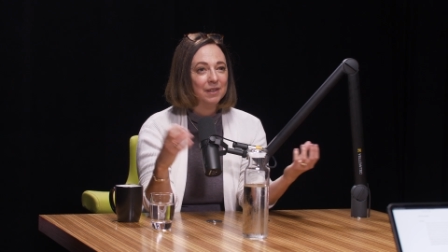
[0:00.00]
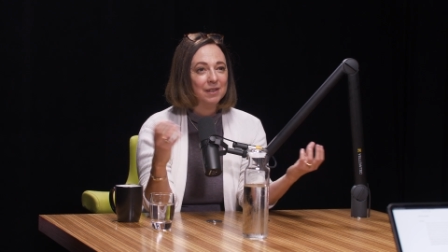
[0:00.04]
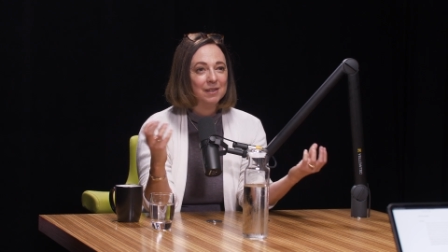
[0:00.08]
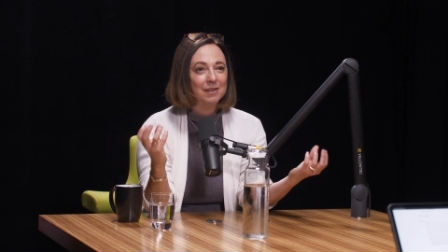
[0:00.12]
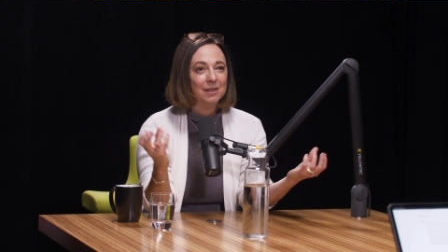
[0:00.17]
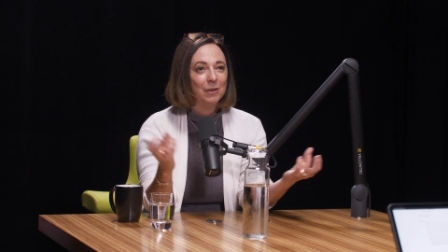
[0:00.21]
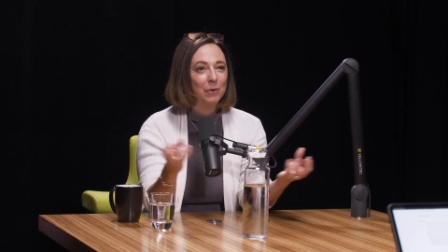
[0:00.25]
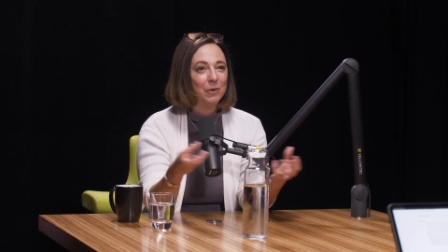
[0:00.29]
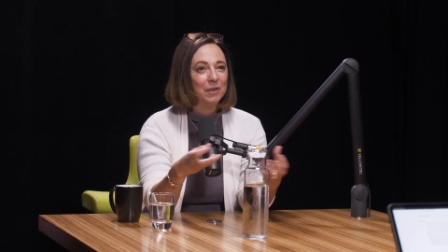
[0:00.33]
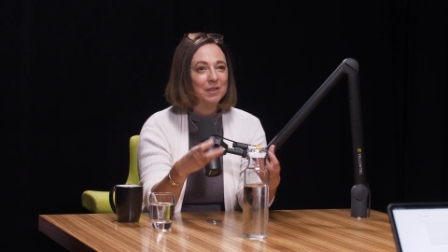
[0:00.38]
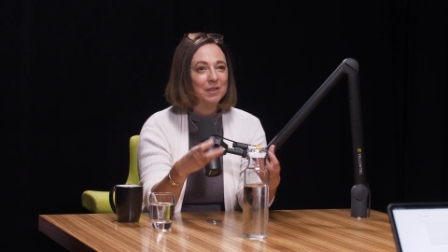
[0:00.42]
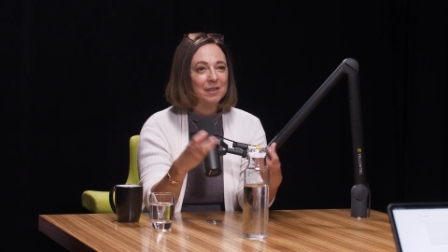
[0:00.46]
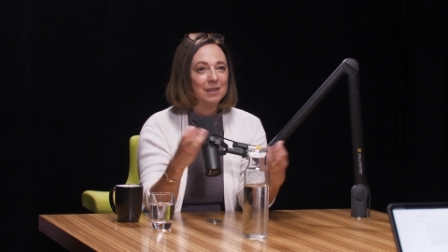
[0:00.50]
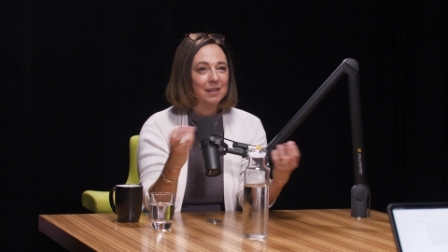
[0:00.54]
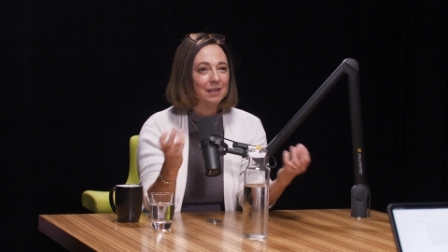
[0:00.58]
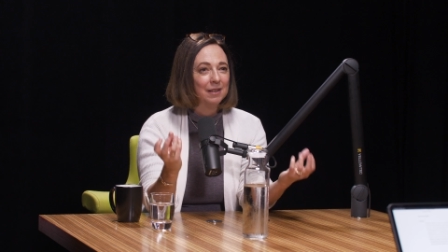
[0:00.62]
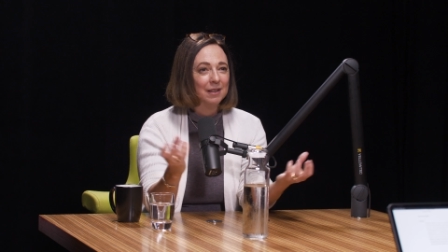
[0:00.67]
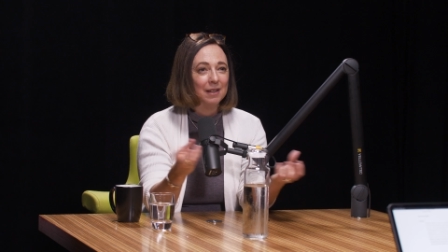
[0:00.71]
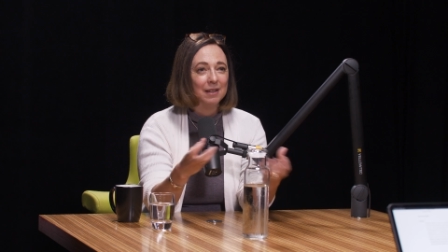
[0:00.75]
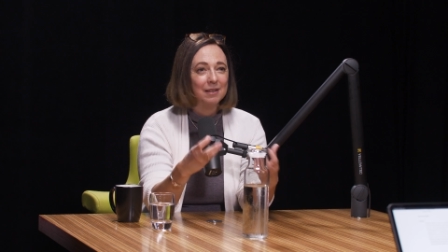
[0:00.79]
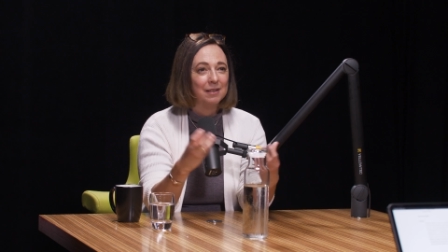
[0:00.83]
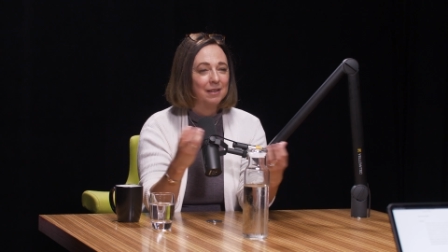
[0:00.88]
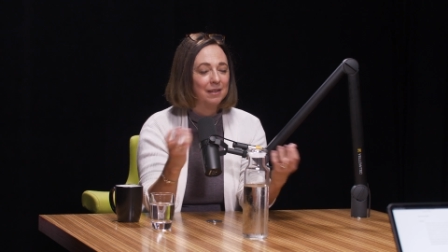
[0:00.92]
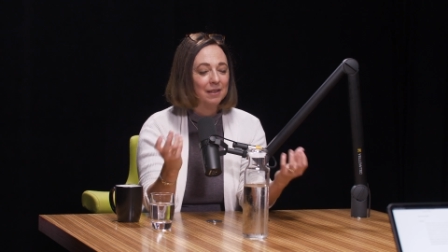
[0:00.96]
So it's a
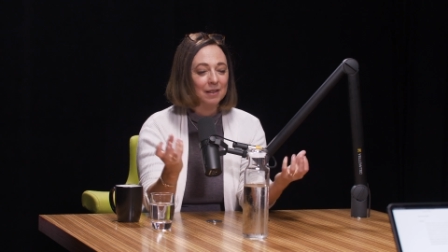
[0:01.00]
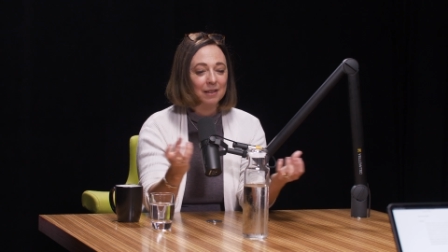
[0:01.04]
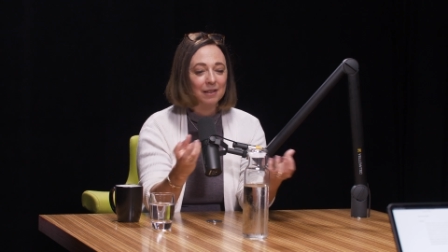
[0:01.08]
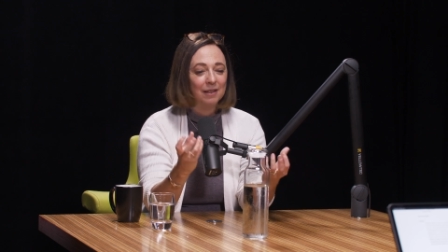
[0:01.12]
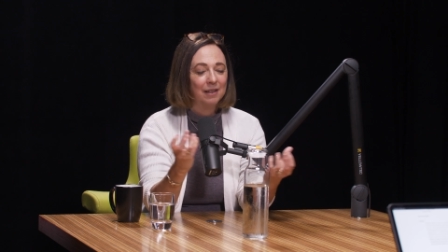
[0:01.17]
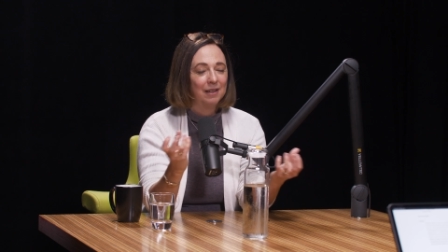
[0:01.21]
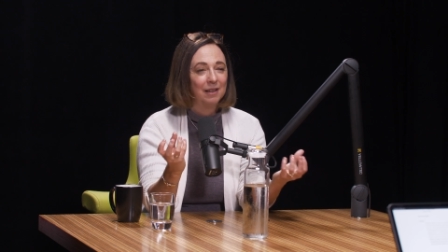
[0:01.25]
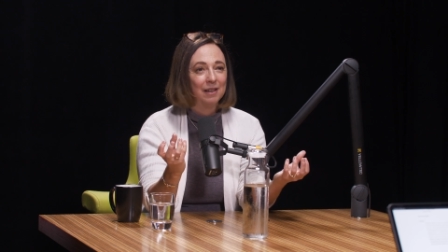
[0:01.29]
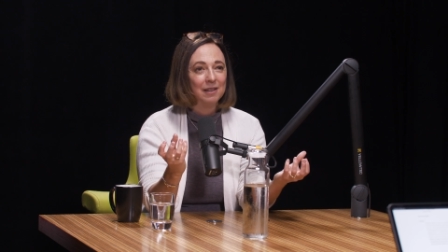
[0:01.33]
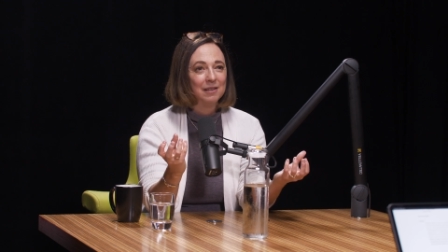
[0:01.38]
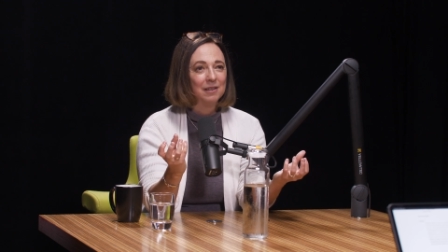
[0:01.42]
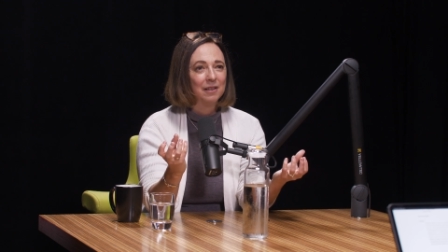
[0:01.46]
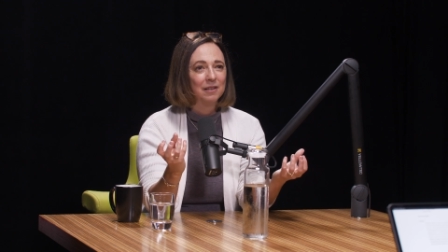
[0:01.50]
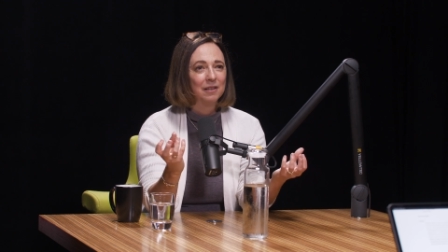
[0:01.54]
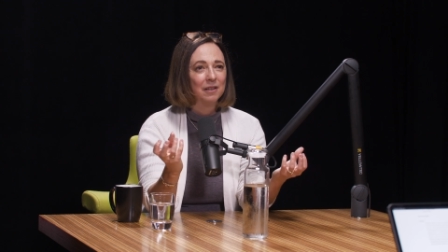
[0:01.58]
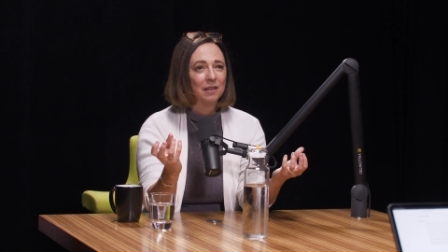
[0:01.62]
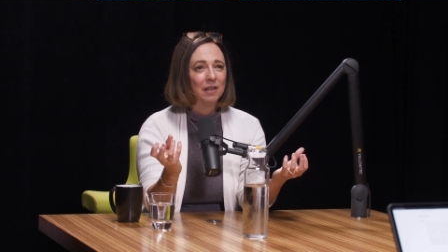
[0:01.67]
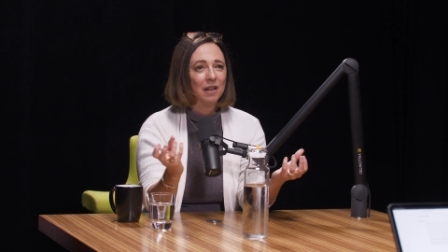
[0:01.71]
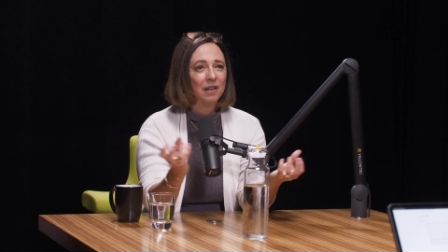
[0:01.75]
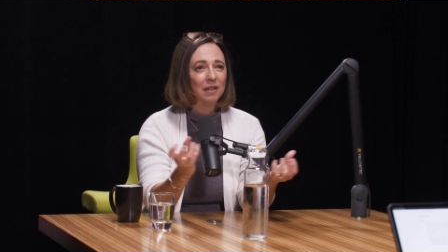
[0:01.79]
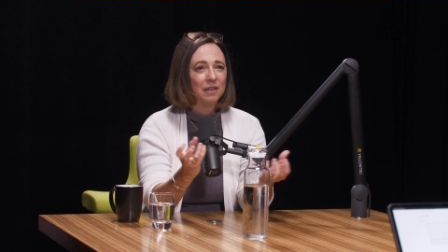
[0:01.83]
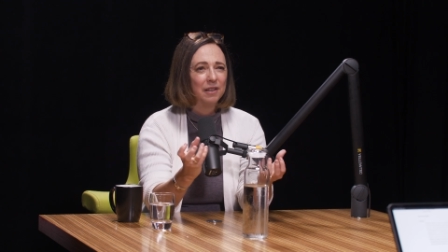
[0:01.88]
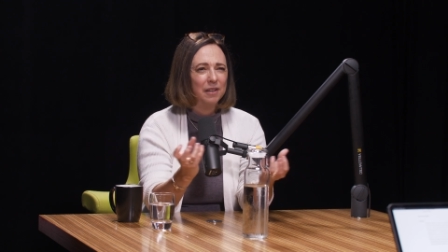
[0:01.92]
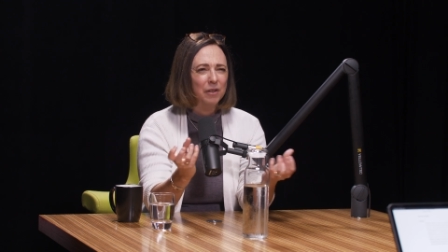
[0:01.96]
it's it's mm-hmm.
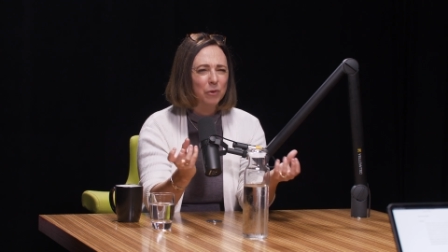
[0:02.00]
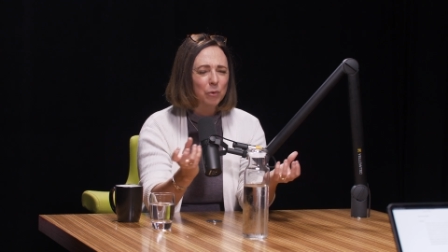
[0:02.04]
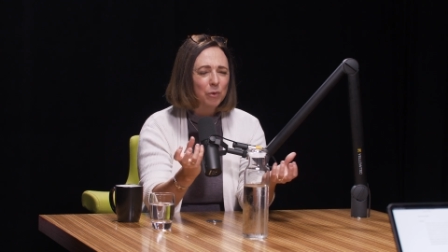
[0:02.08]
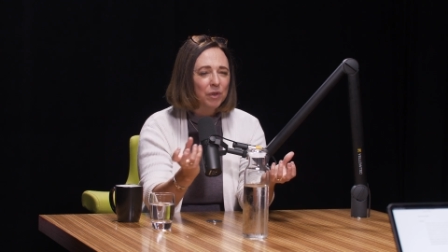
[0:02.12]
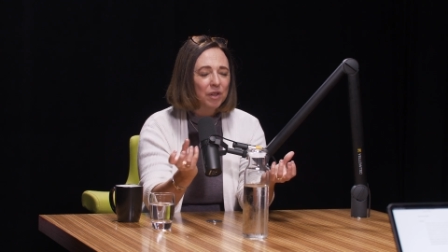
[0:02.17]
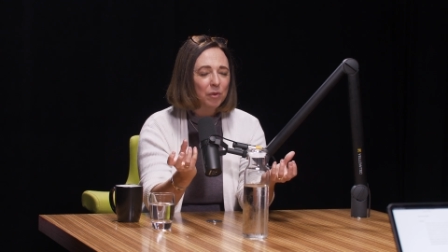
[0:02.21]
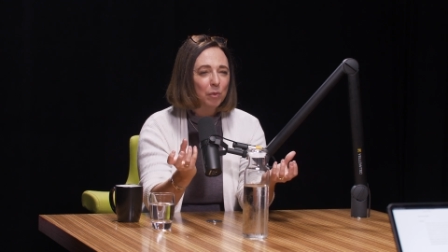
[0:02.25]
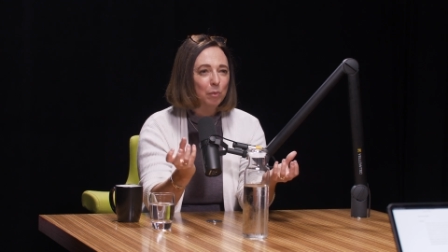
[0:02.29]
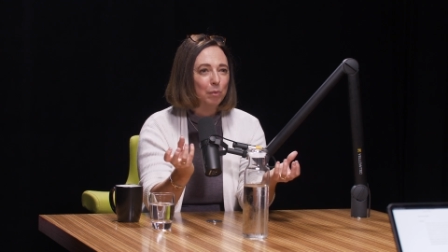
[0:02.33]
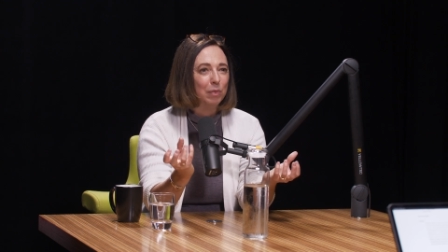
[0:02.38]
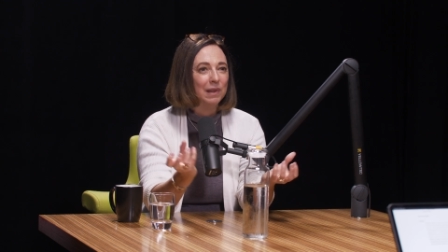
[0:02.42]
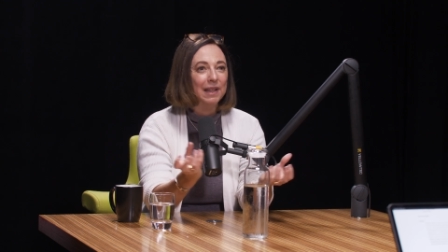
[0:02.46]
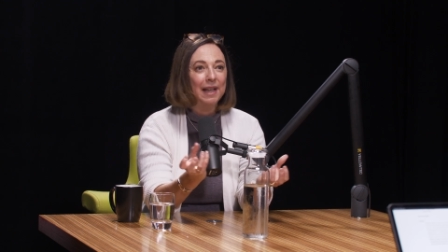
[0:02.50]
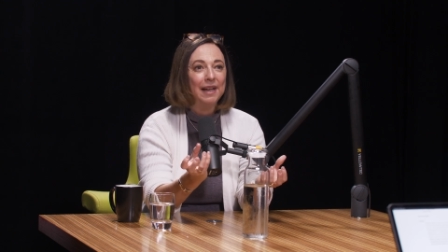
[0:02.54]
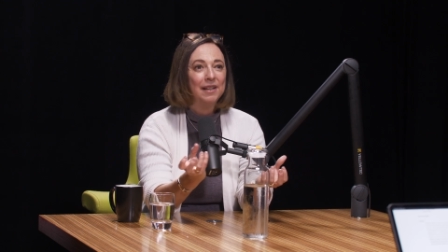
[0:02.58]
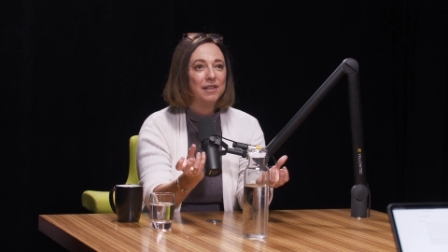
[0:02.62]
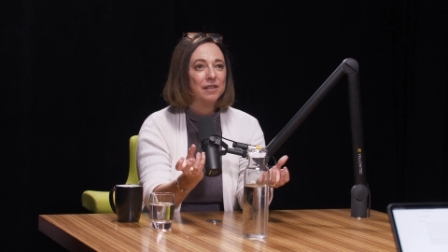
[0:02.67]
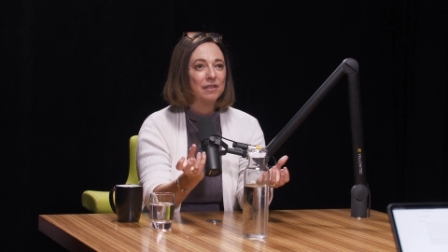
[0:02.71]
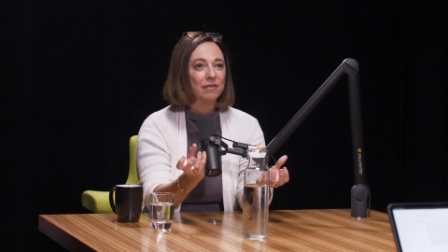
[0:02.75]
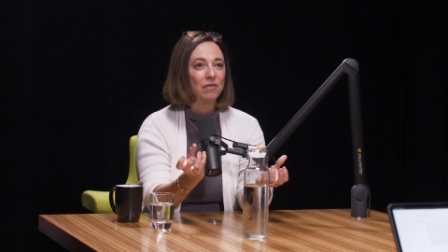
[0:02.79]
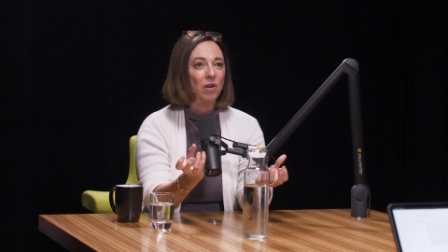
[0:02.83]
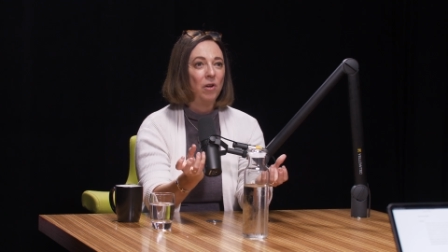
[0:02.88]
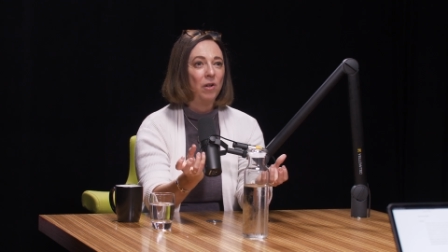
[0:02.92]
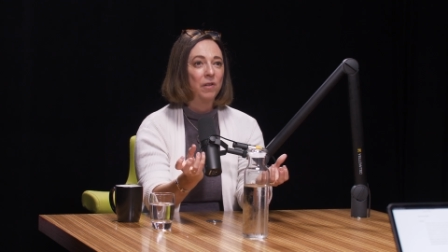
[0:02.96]
a like a real
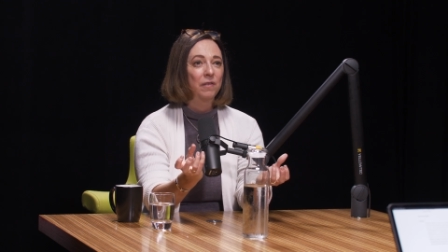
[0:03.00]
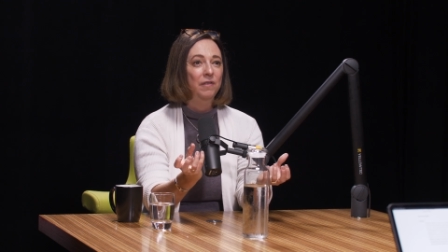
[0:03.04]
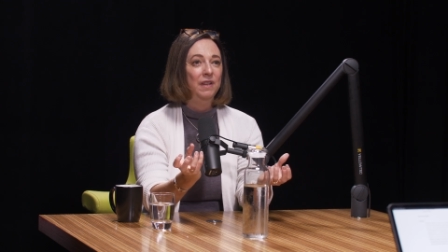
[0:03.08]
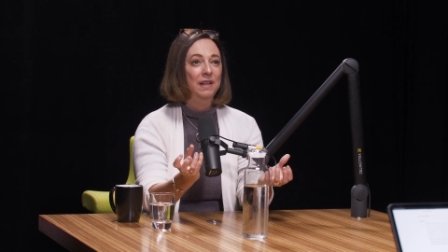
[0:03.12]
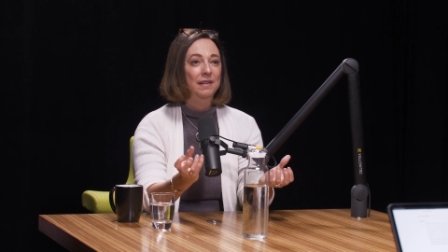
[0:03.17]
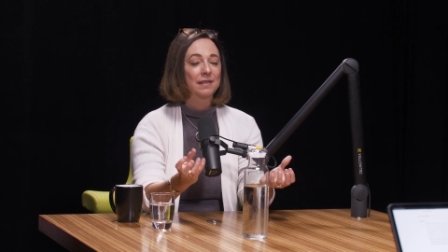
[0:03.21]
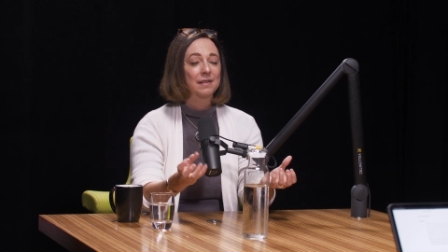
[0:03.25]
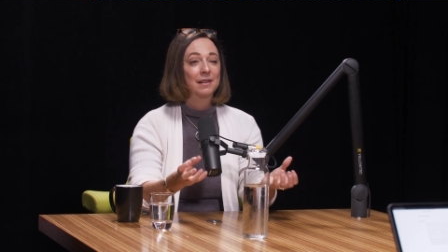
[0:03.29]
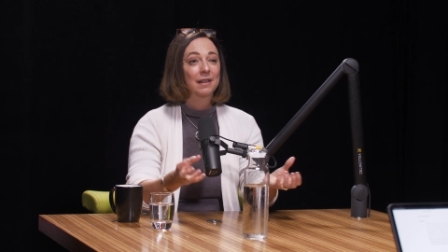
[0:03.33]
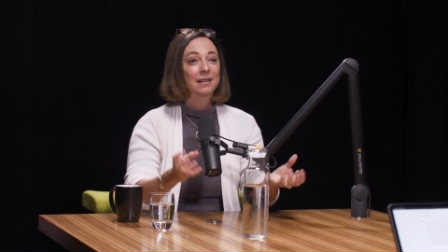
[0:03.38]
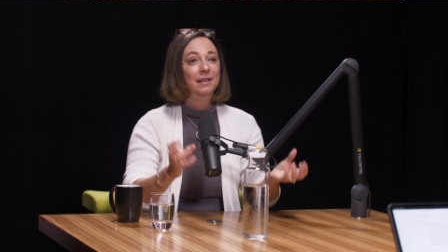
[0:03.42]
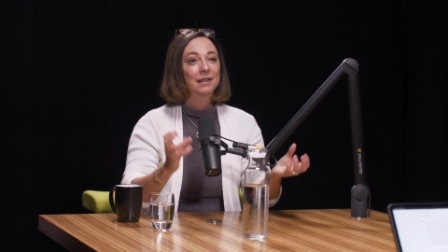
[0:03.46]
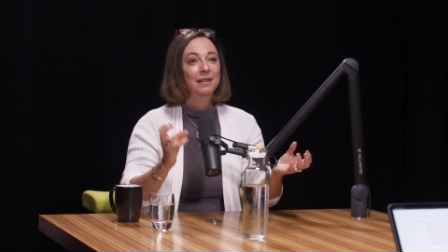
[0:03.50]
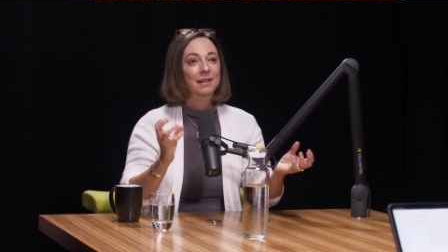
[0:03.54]
blend of all these